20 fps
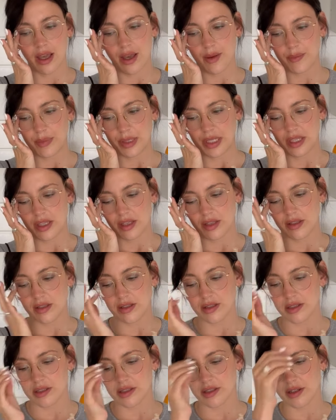
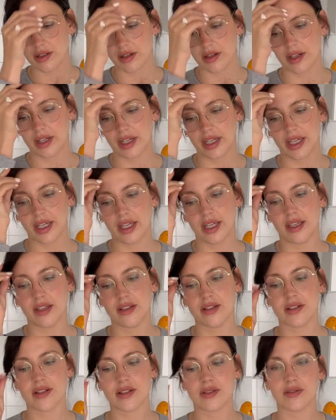because
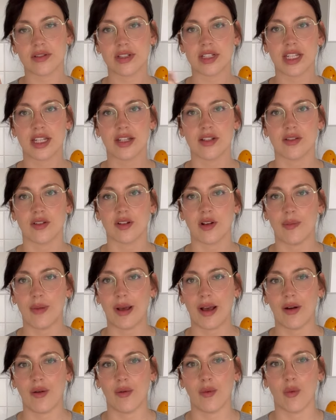I saw a TikTok
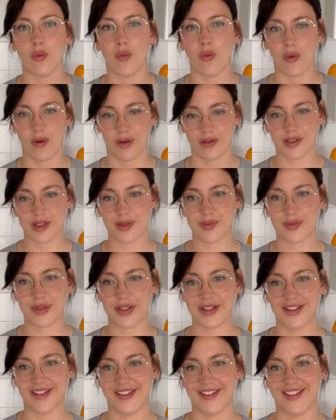about wasps.